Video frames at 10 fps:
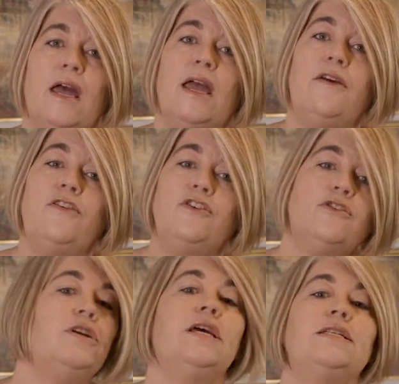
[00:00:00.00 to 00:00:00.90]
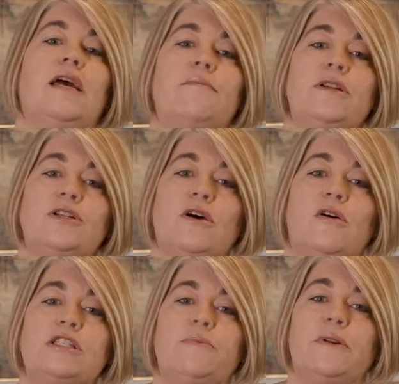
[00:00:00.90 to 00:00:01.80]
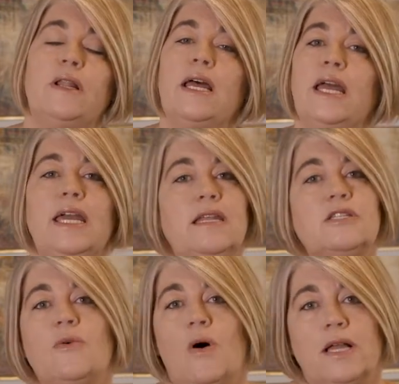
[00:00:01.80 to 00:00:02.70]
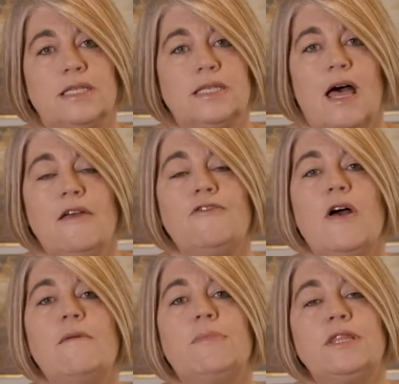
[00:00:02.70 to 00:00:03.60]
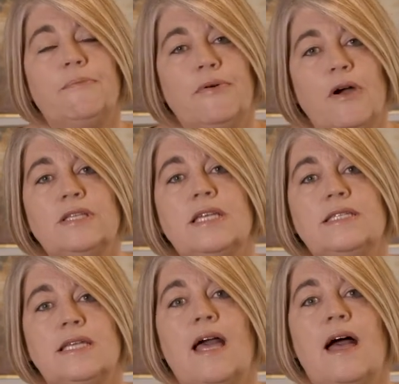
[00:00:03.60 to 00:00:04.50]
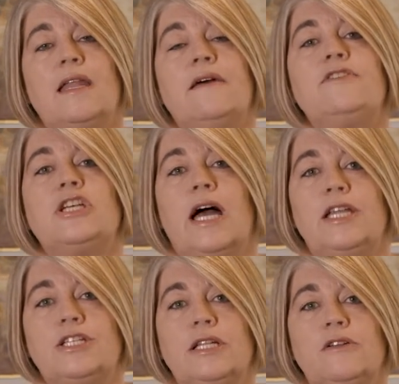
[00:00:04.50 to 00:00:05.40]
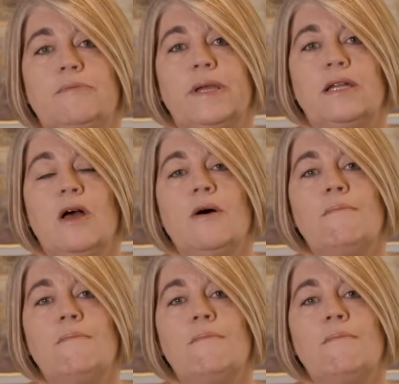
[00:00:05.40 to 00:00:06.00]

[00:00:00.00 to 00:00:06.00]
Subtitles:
If you do need to come into the hospital, it is quite safe, but the processes again have changed a little bit.